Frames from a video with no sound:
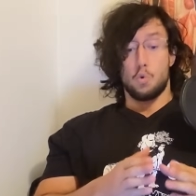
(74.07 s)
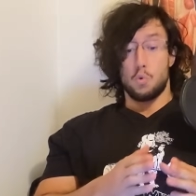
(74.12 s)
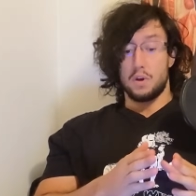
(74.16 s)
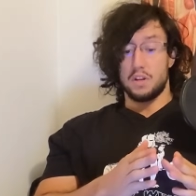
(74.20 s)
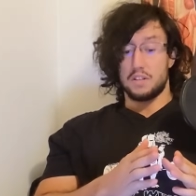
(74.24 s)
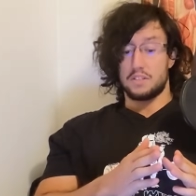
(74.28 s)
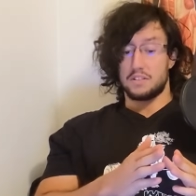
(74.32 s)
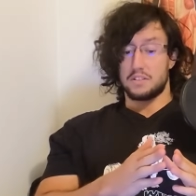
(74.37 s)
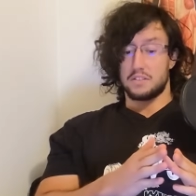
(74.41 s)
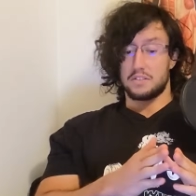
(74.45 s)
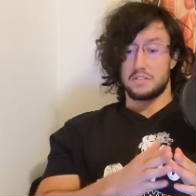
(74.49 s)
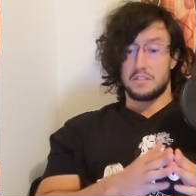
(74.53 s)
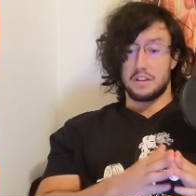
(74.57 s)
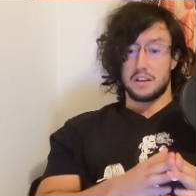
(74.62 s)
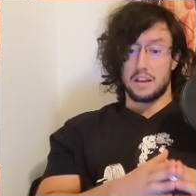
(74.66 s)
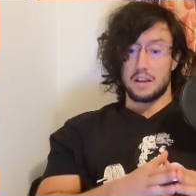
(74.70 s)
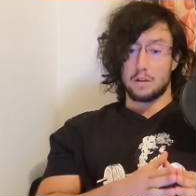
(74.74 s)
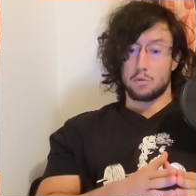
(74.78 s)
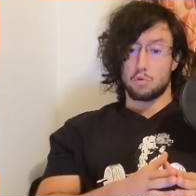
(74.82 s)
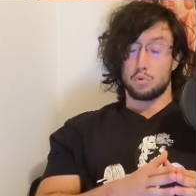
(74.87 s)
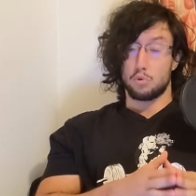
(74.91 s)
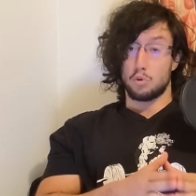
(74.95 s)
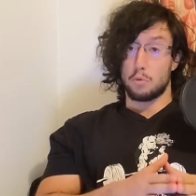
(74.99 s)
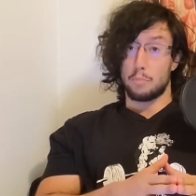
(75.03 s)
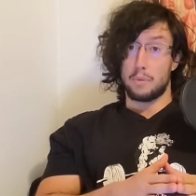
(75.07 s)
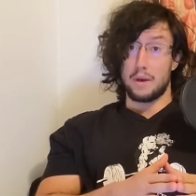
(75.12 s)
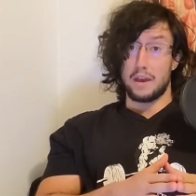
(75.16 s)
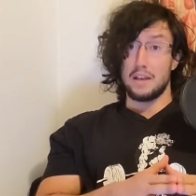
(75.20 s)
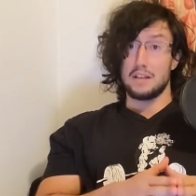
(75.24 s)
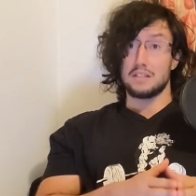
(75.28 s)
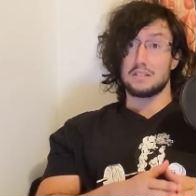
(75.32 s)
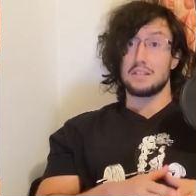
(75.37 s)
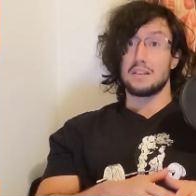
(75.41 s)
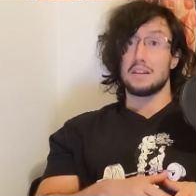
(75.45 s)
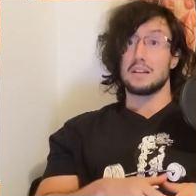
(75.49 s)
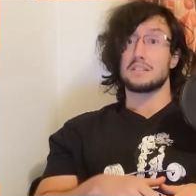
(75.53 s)
who is sticking to the
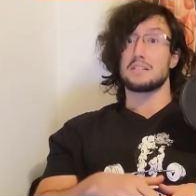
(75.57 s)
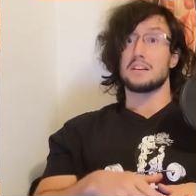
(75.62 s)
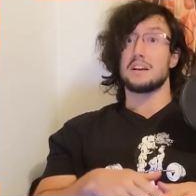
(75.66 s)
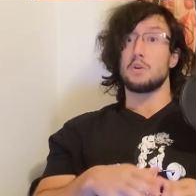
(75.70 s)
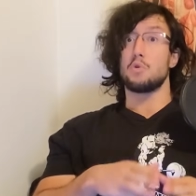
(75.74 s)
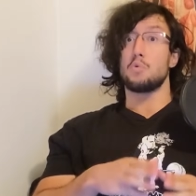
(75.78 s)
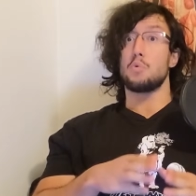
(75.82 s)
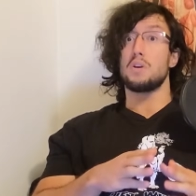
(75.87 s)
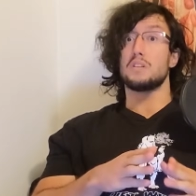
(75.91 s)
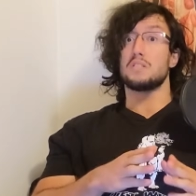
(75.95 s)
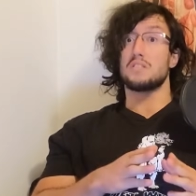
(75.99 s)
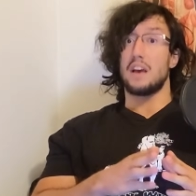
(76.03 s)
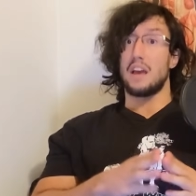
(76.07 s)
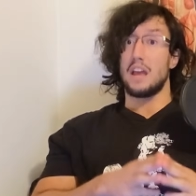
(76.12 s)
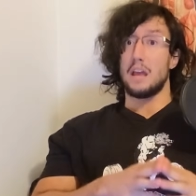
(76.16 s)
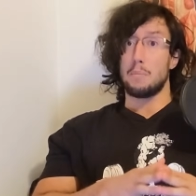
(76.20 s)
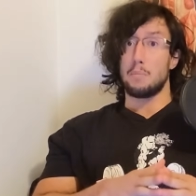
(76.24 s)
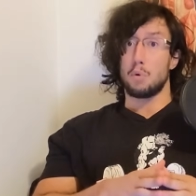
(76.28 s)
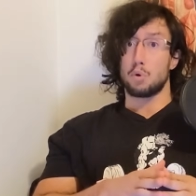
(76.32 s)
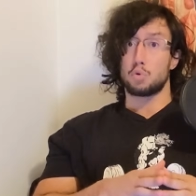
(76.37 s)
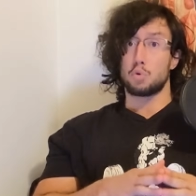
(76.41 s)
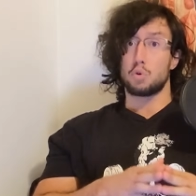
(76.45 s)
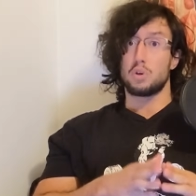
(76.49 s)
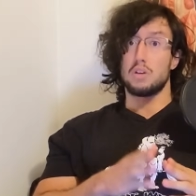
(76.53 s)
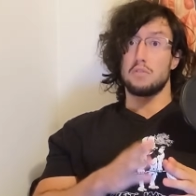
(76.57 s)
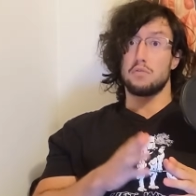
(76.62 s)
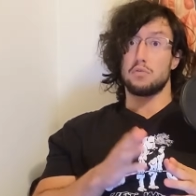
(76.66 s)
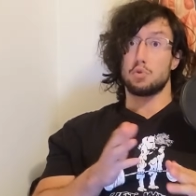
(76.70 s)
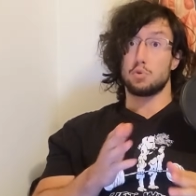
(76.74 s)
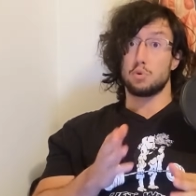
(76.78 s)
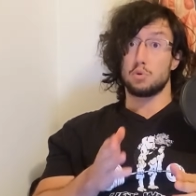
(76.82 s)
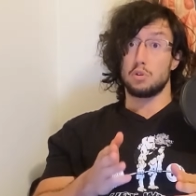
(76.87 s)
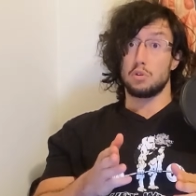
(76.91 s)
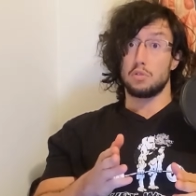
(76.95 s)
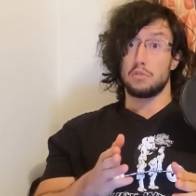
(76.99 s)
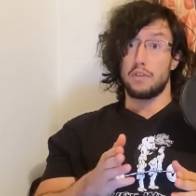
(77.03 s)
basics and who is able to give
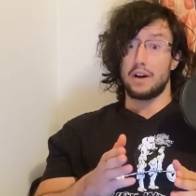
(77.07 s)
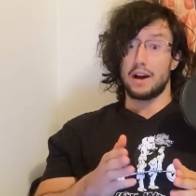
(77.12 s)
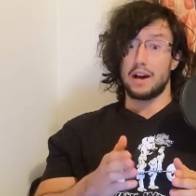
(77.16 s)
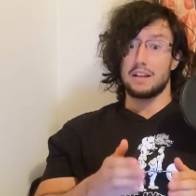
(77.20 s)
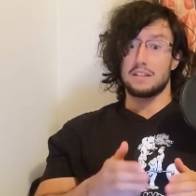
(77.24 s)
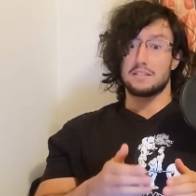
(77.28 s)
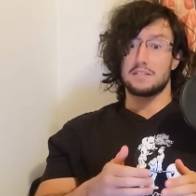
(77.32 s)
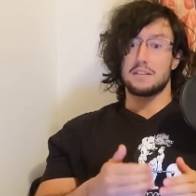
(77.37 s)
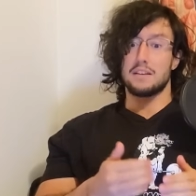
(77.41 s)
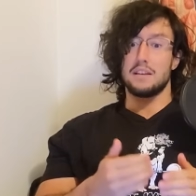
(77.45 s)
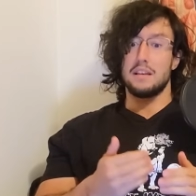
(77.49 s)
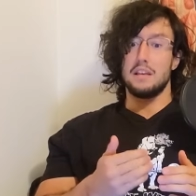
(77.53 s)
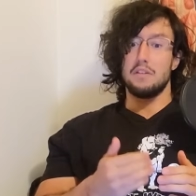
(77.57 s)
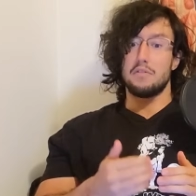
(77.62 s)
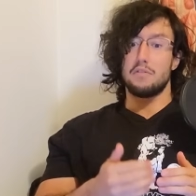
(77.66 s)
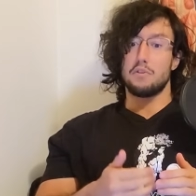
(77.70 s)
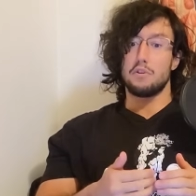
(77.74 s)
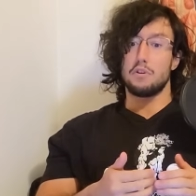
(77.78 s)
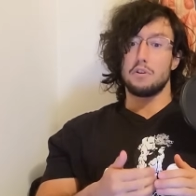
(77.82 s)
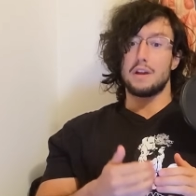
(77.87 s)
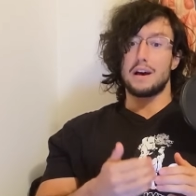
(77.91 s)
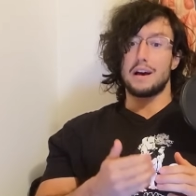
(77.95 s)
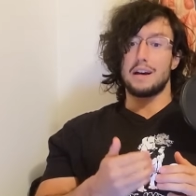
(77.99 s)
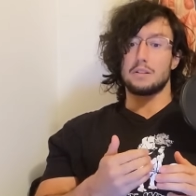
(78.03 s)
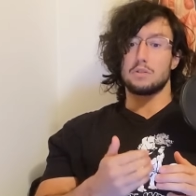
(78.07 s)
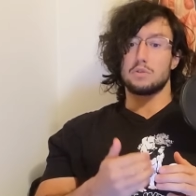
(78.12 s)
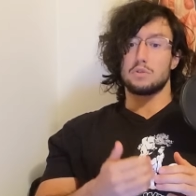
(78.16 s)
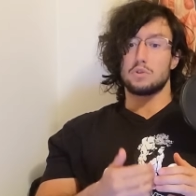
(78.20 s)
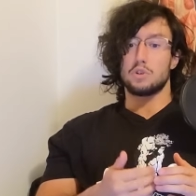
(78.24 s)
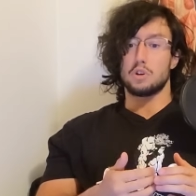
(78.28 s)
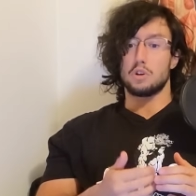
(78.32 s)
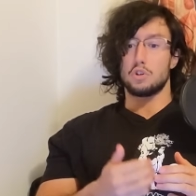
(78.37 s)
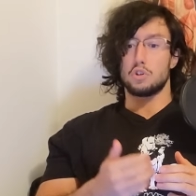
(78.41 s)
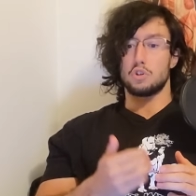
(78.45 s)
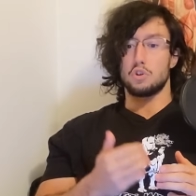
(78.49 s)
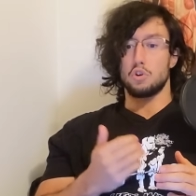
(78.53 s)
good advice even at
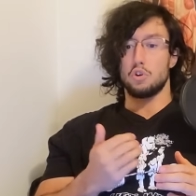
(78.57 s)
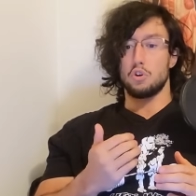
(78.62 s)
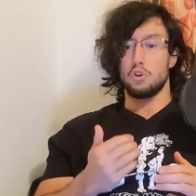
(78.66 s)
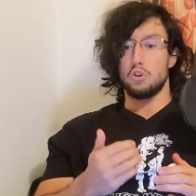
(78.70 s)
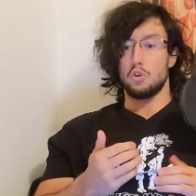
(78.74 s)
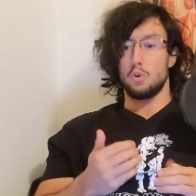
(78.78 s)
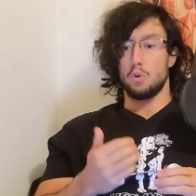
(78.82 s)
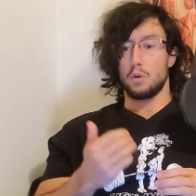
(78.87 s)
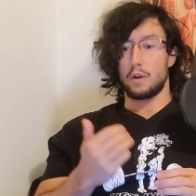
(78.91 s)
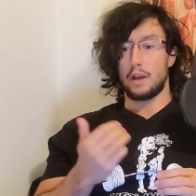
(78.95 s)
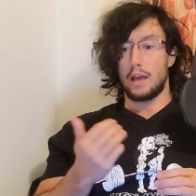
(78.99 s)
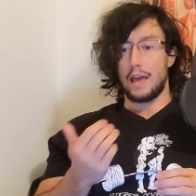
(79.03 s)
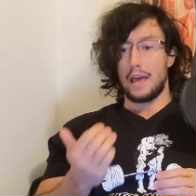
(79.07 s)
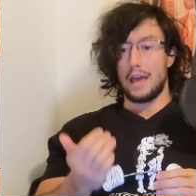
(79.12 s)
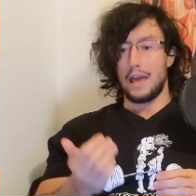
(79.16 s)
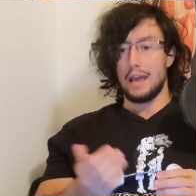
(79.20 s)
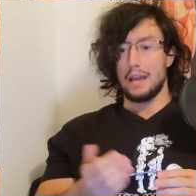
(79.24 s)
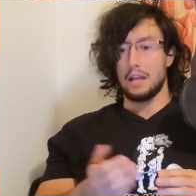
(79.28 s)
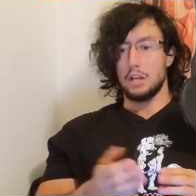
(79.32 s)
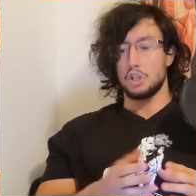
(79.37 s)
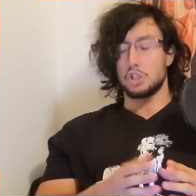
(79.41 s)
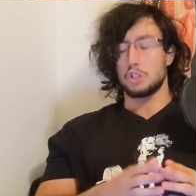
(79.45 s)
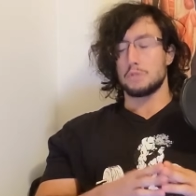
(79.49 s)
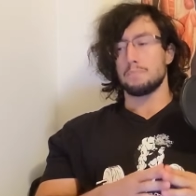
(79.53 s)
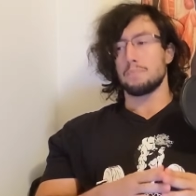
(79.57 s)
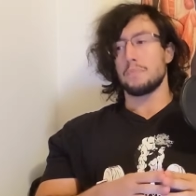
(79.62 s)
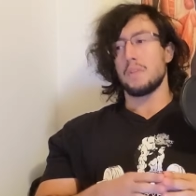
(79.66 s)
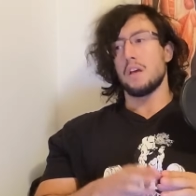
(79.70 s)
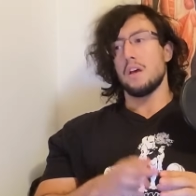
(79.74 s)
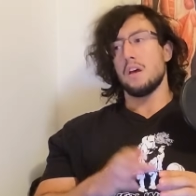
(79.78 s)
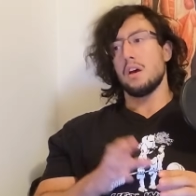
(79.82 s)
such a young age.